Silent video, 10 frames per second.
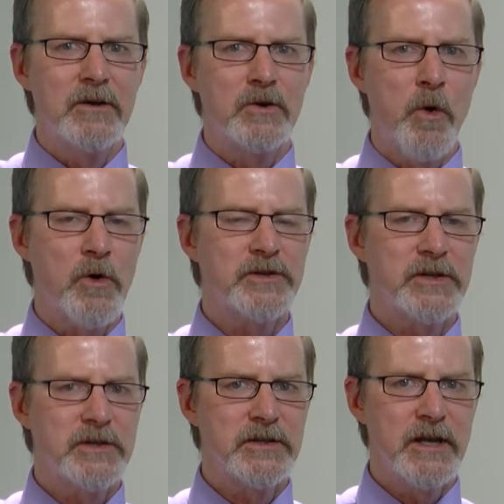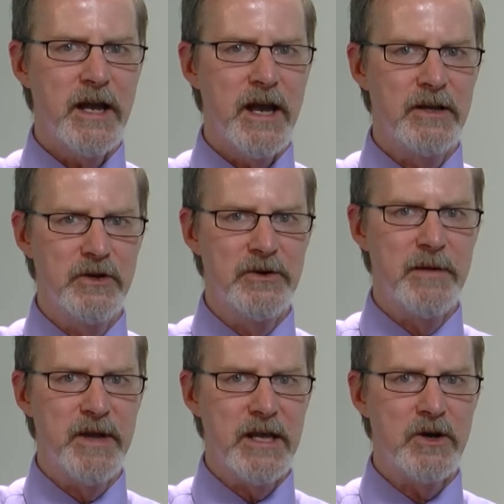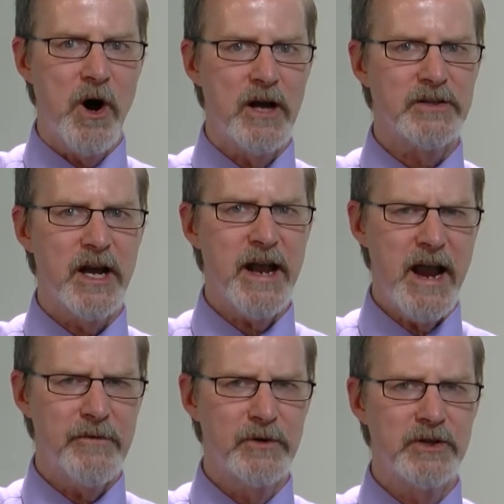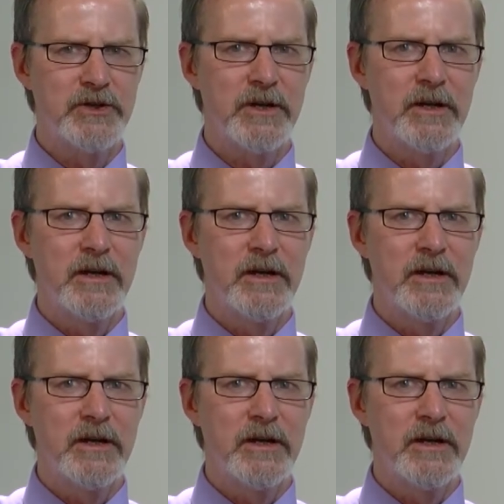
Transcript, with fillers: Courses at Udemy cost on average